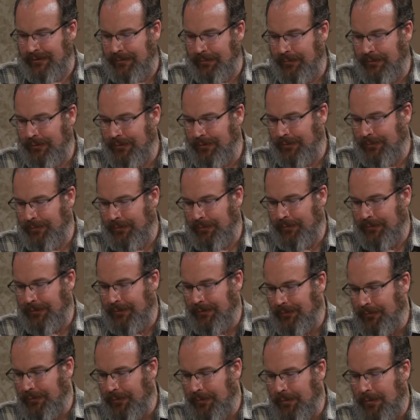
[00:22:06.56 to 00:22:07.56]
a beautiful,
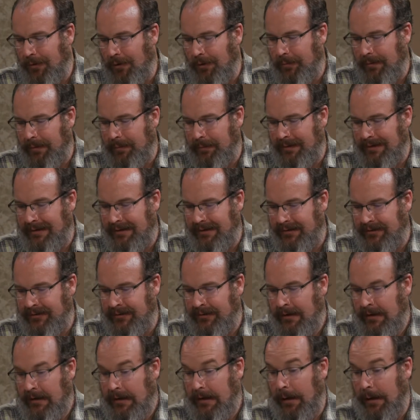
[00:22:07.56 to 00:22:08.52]
beautiful moment because,